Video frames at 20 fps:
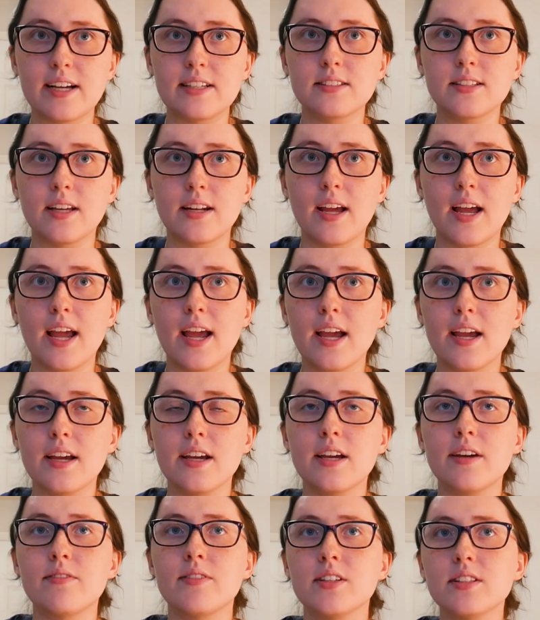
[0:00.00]
I said, hey,
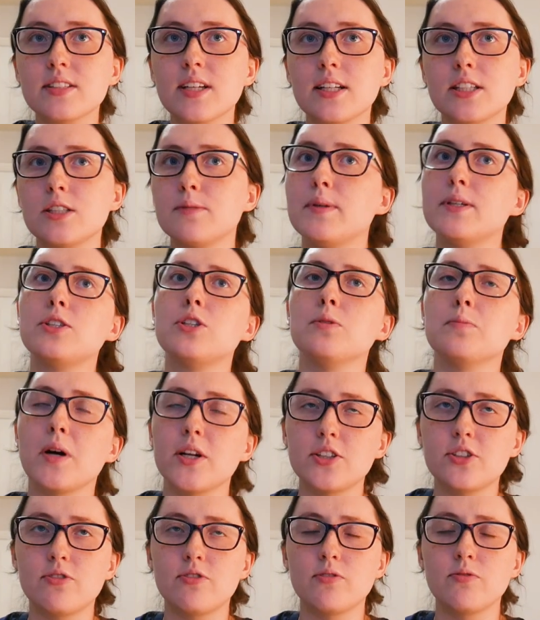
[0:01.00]
if this gets to be too
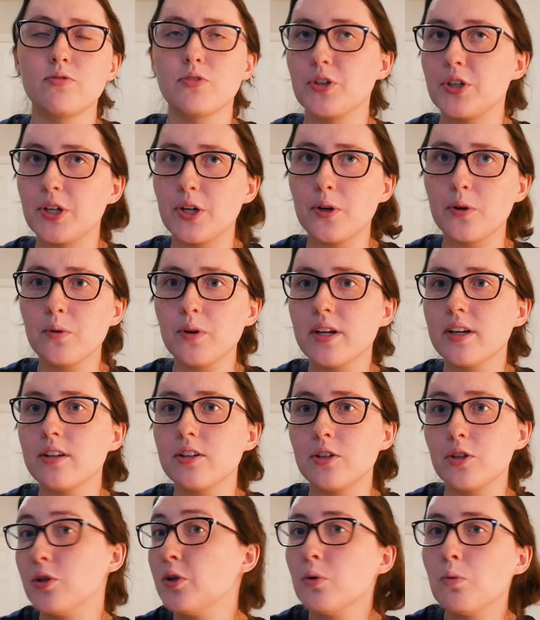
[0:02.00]
much for you,
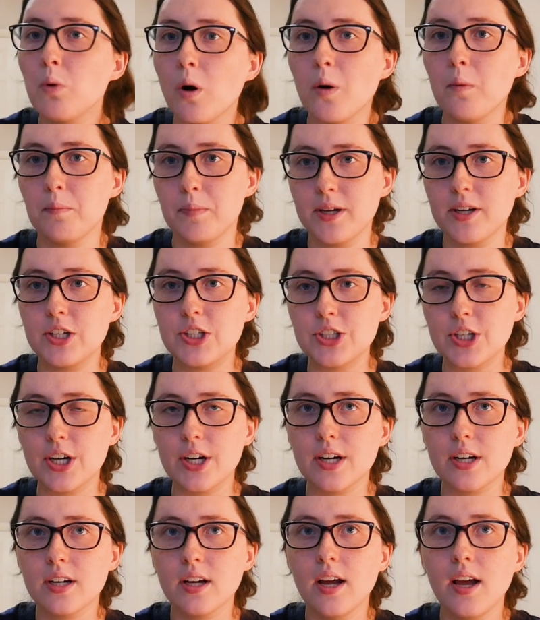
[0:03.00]
you won't be a
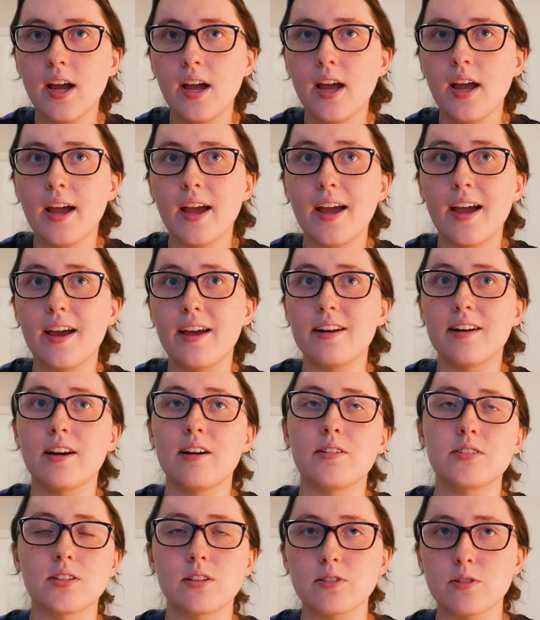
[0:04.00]
jerk. And
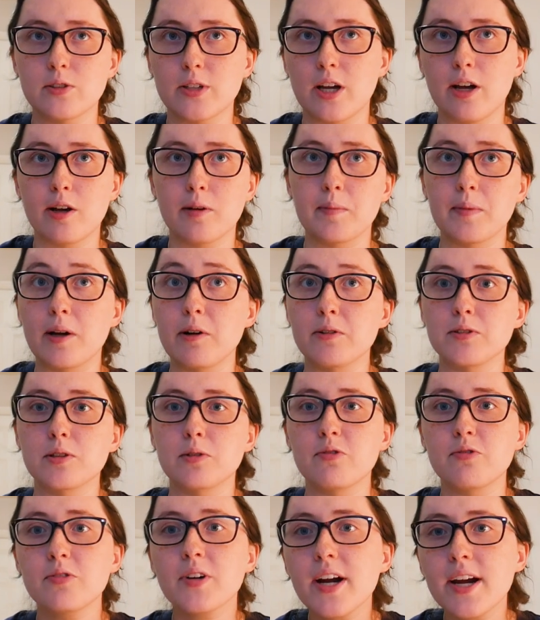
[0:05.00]
I was also telling him that I was
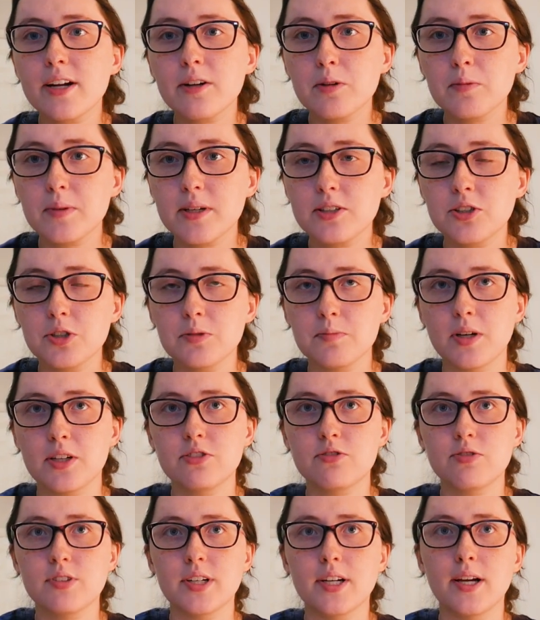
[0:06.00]
afraid it would be too
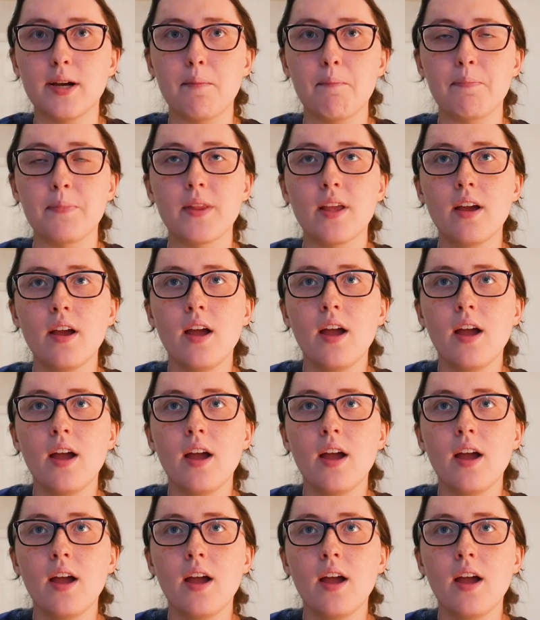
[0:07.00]
much for him.